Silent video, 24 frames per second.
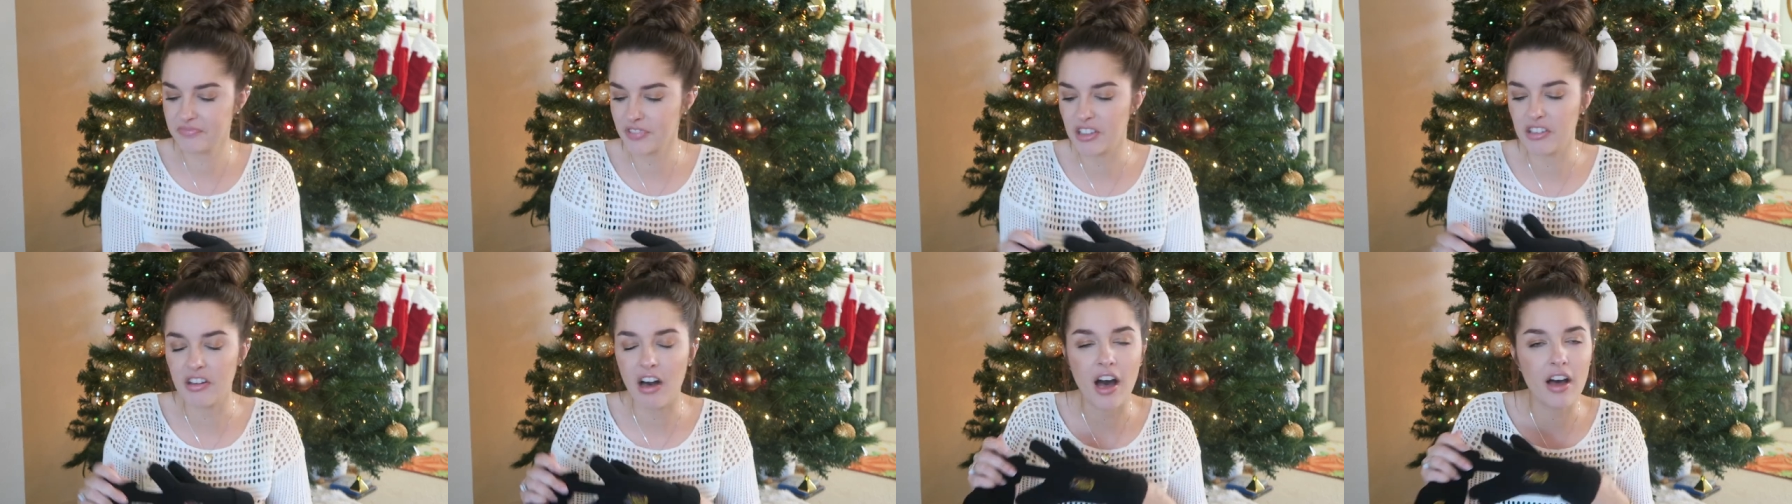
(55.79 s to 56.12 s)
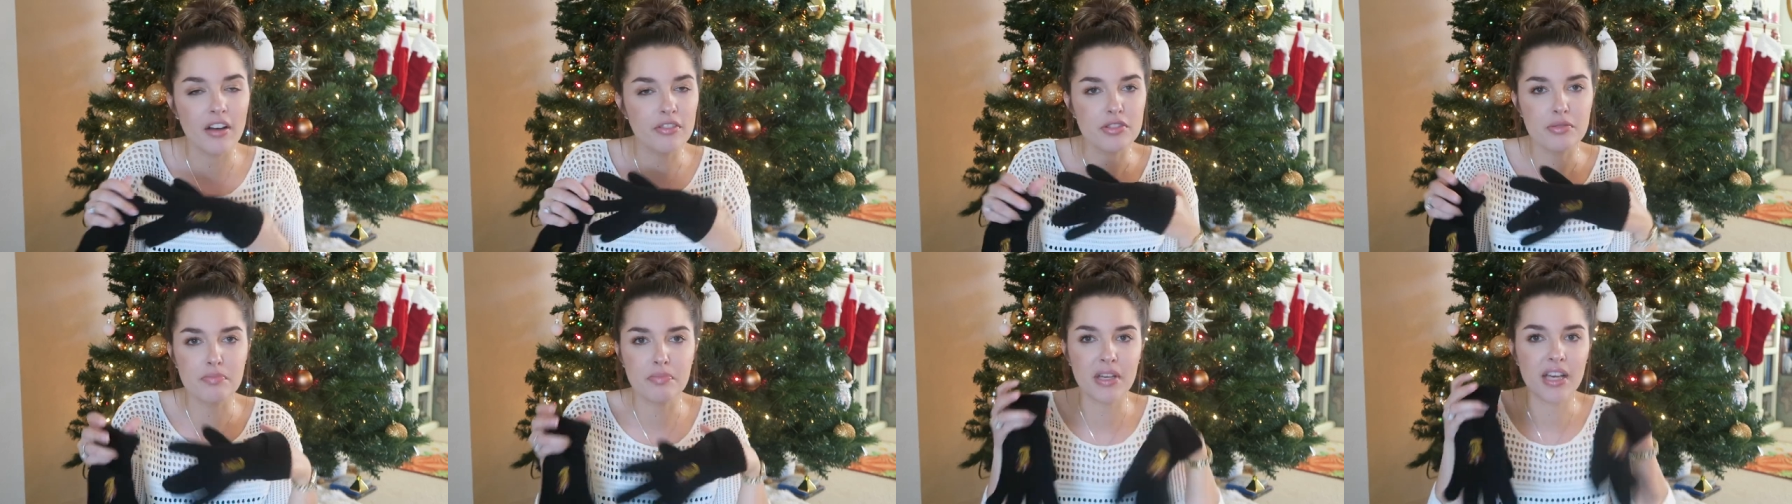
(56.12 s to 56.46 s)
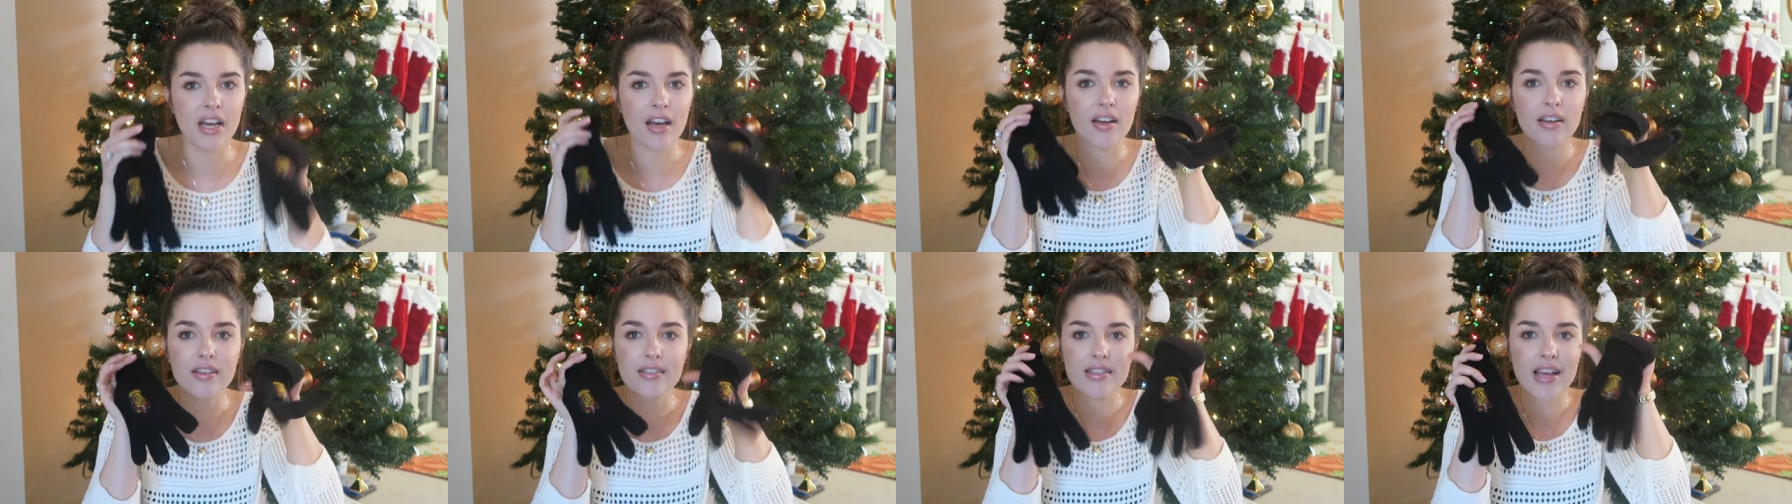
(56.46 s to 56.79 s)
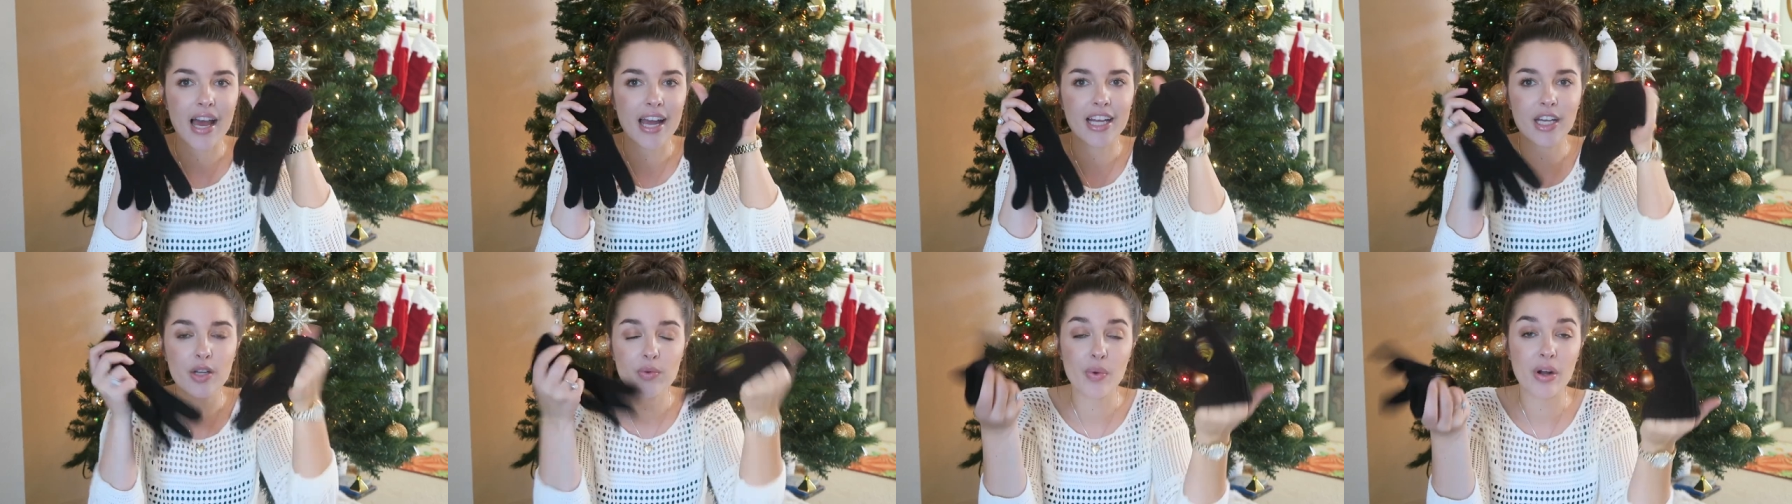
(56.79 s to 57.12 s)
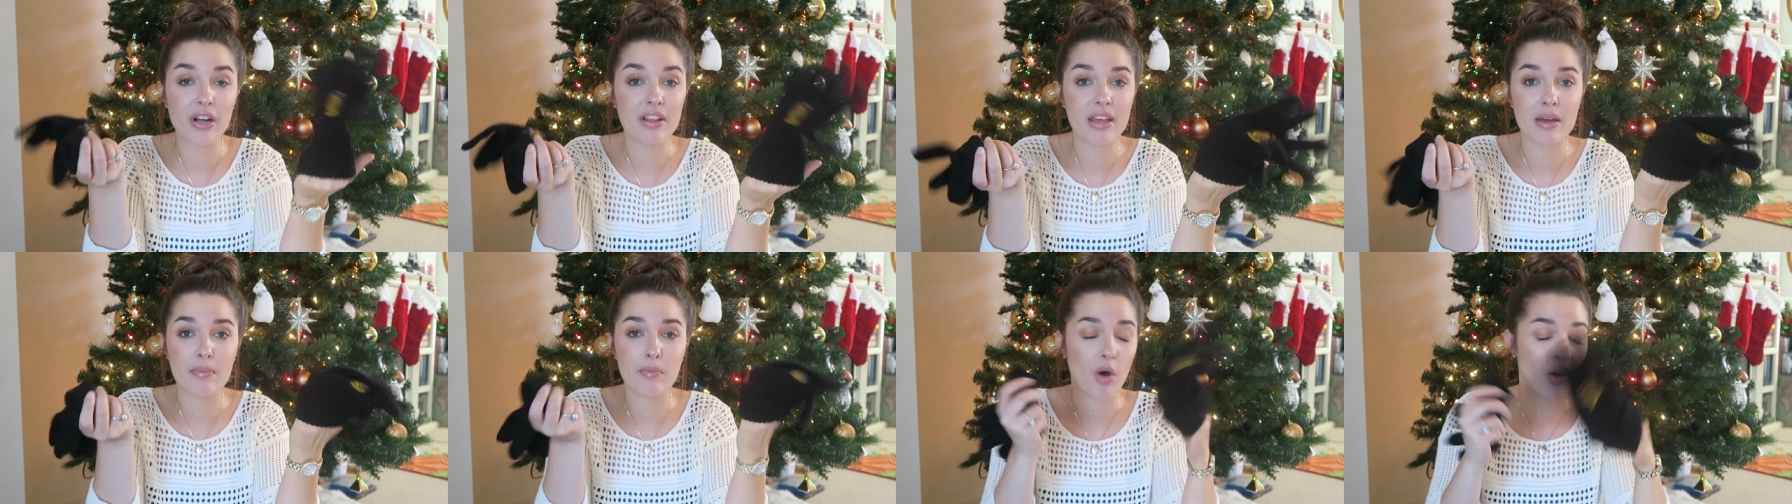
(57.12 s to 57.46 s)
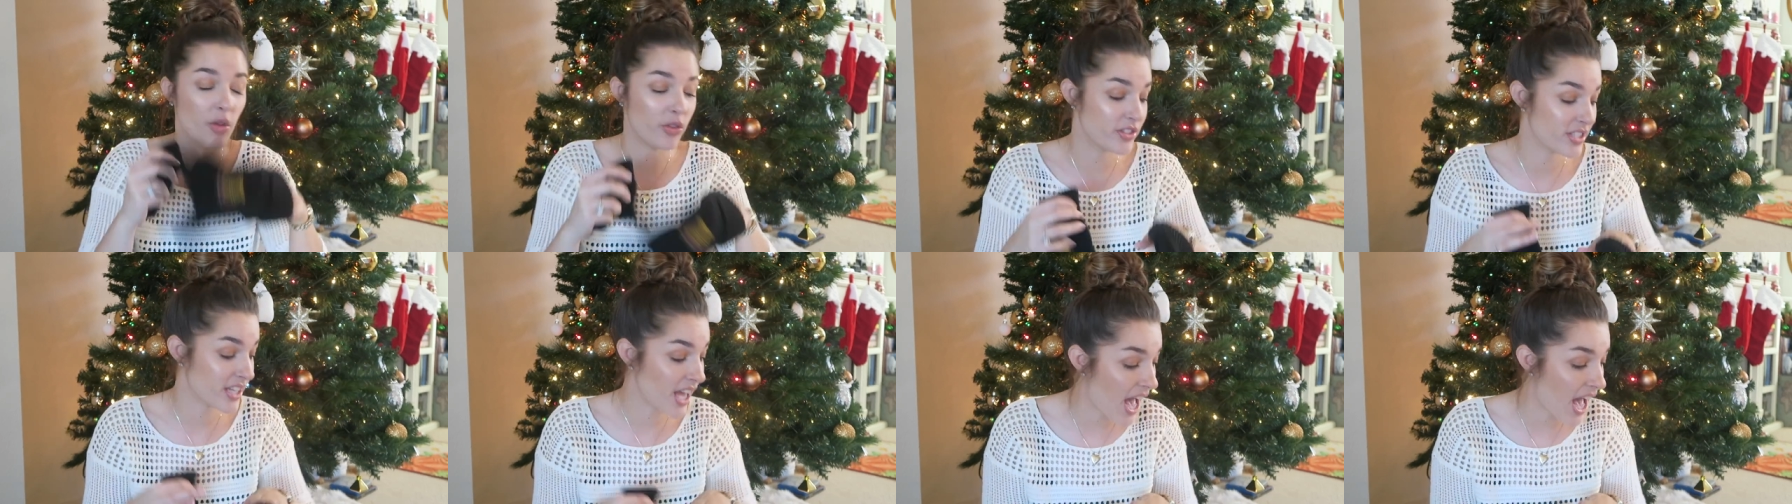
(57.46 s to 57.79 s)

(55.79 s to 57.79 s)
gloves because I can wear them all the